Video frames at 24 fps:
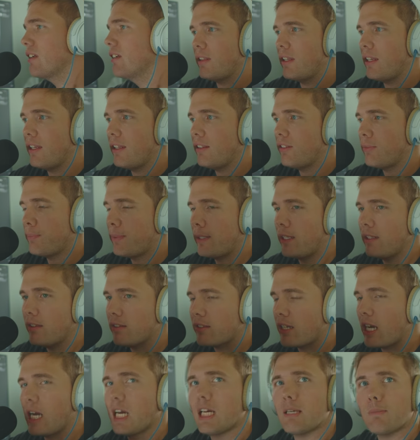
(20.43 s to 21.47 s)
They spent
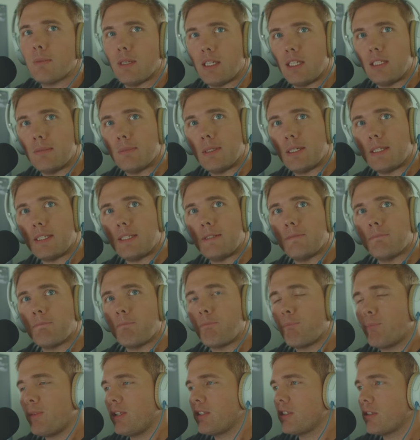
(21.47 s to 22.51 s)
time and money
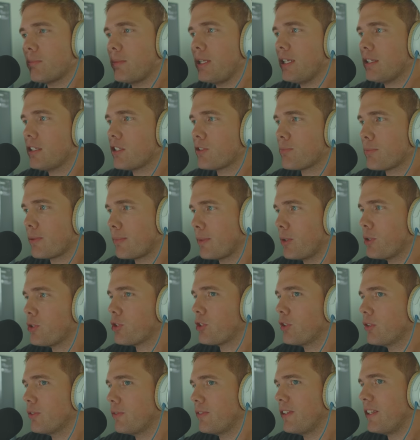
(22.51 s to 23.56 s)
to make this
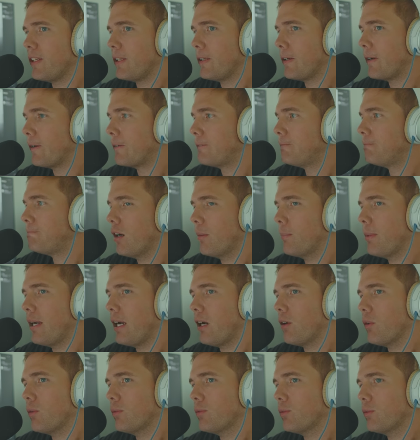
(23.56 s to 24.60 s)
promotional video
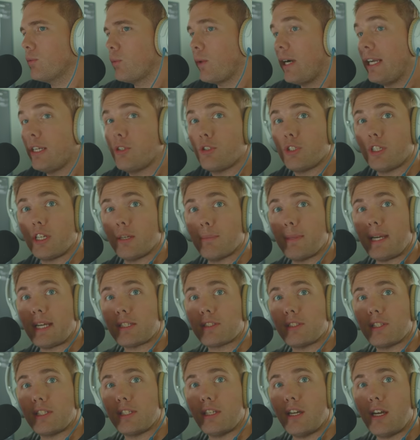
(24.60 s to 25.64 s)
about why you should come back
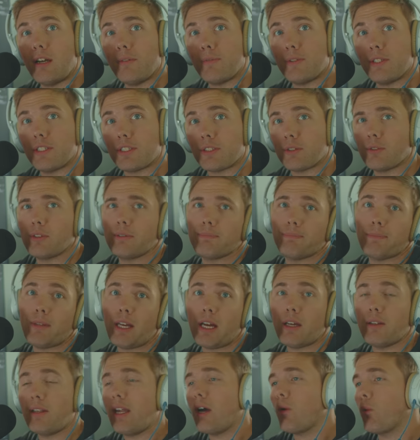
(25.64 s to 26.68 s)
to the office or
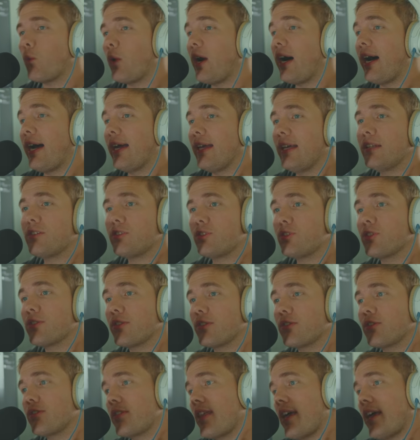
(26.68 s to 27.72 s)
not not why it's
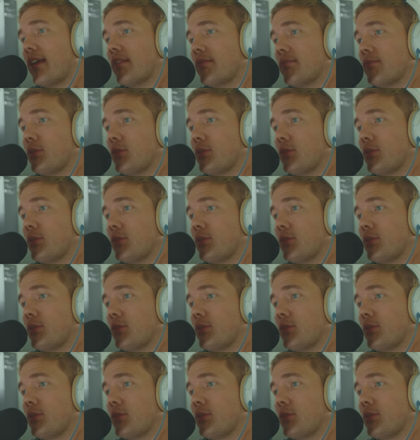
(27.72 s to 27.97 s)
just that